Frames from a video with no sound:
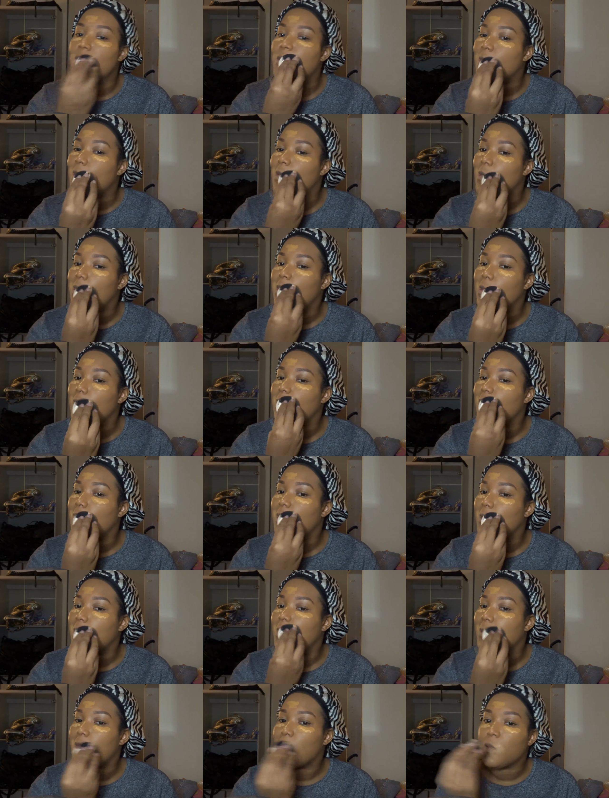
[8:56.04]

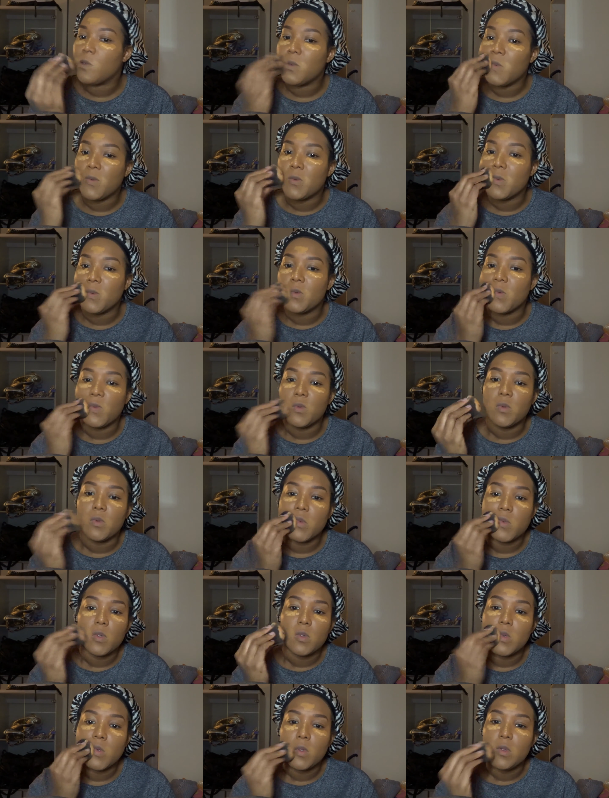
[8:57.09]

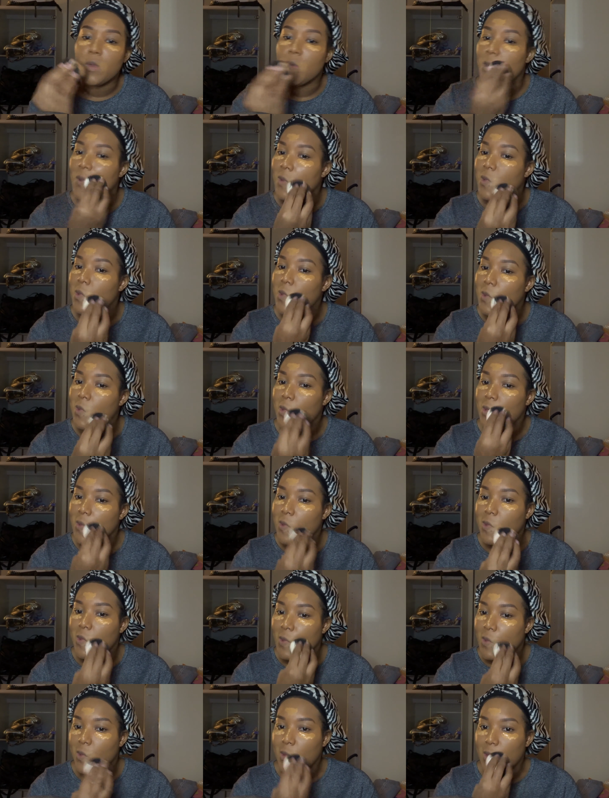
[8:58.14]

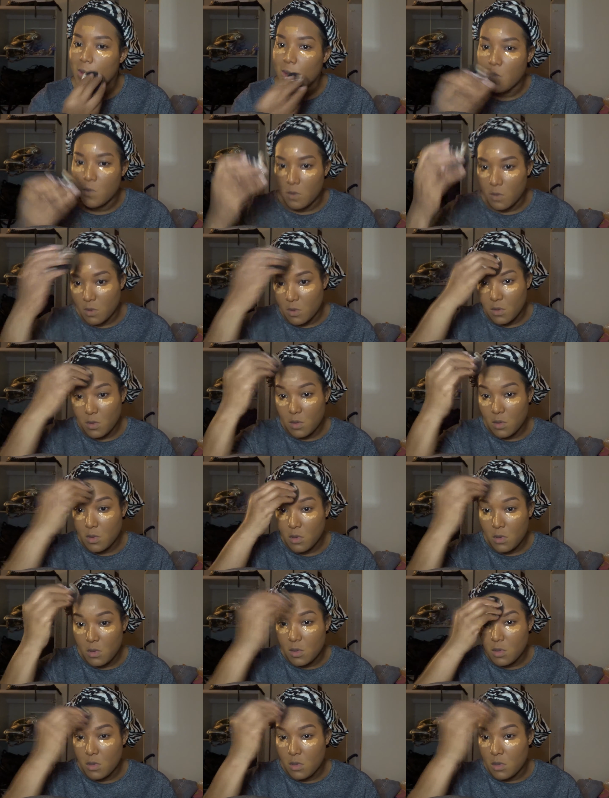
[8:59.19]

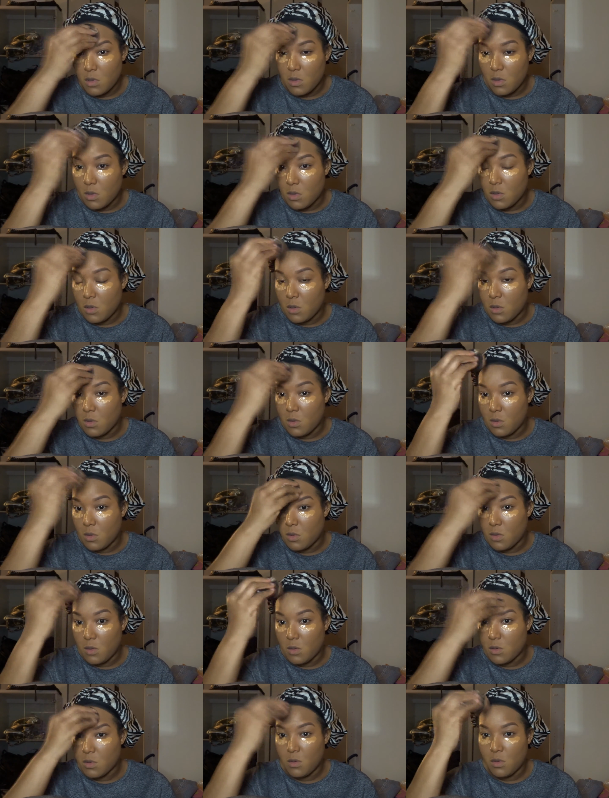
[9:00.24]

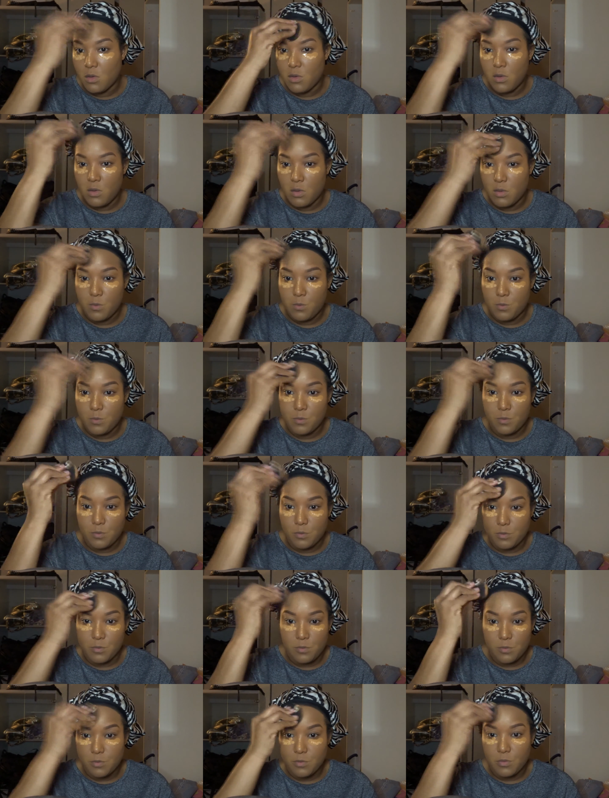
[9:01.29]

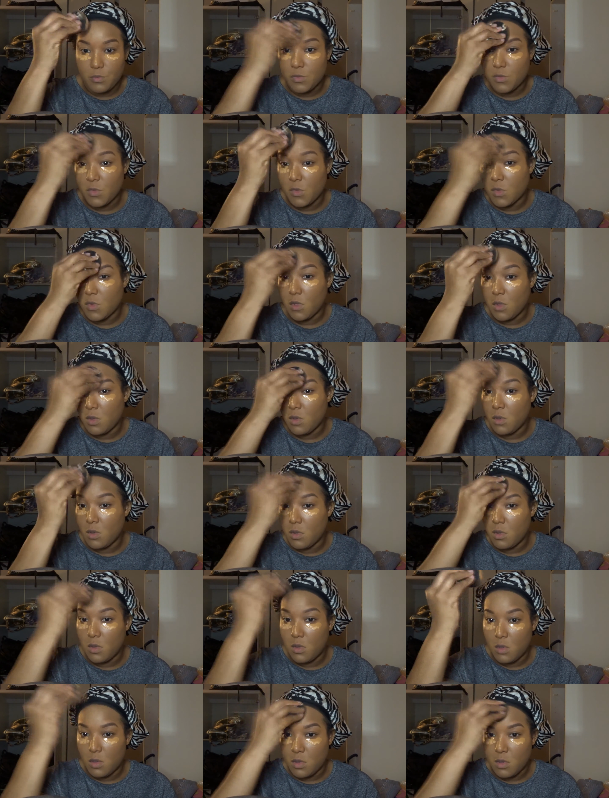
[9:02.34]

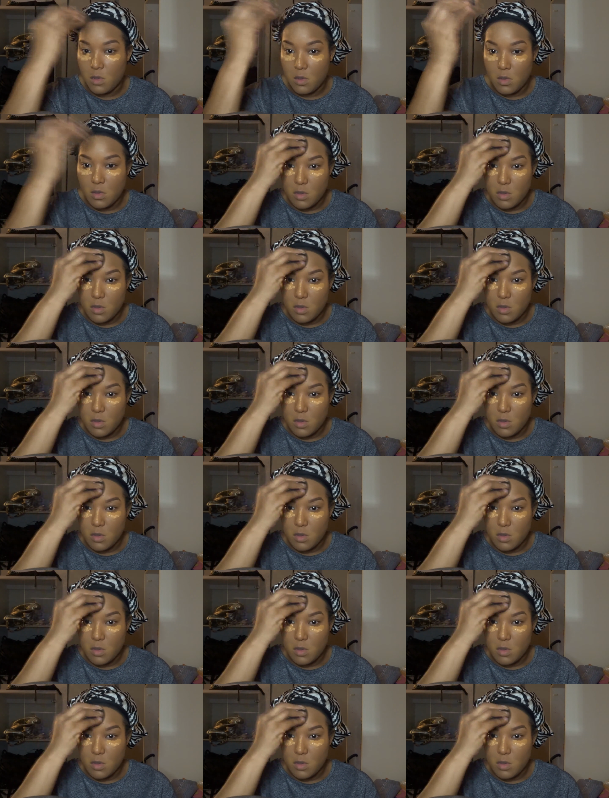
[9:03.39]
No one is speaking in this clip.